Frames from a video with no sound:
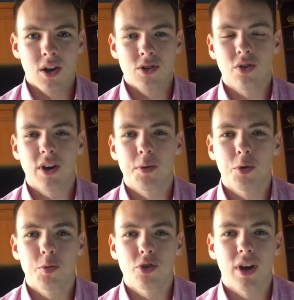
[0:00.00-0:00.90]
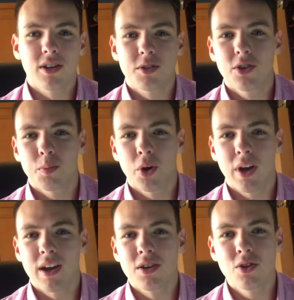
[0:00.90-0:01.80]
So today I'm going to be trying to put
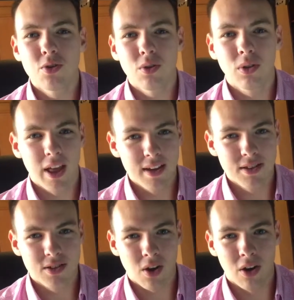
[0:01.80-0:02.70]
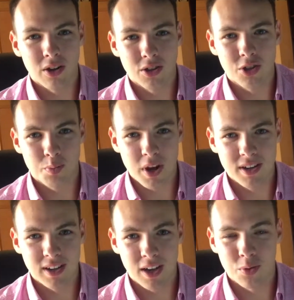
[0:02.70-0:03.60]
a new lens on
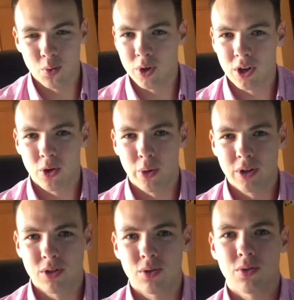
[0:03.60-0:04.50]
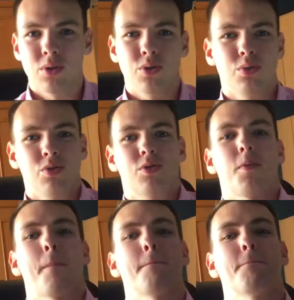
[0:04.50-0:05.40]
spending, and we're going to
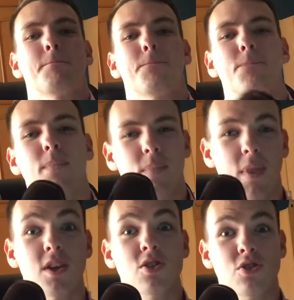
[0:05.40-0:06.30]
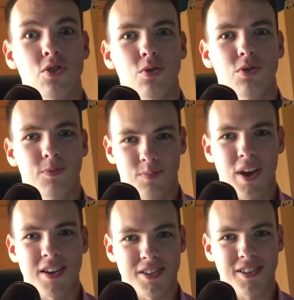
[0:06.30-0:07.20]
use shoes
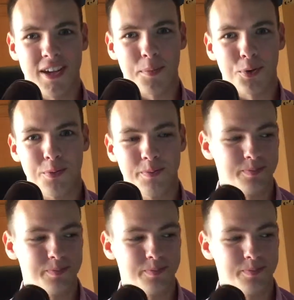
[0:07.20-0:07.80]
as an example.